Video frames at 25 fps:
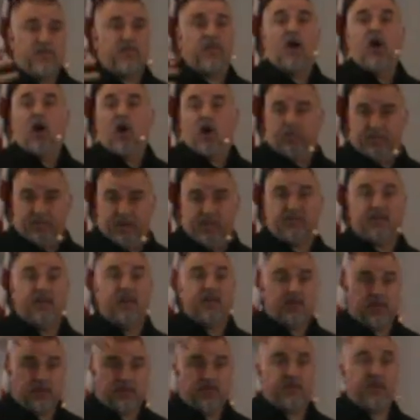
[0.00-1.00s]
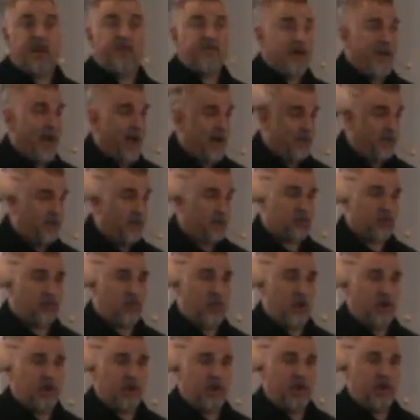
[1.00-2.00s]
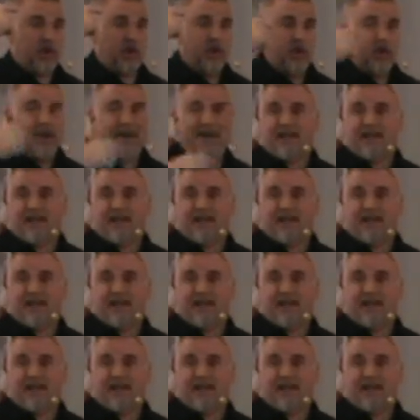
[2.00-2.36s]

to help us get the stuff out of the truck.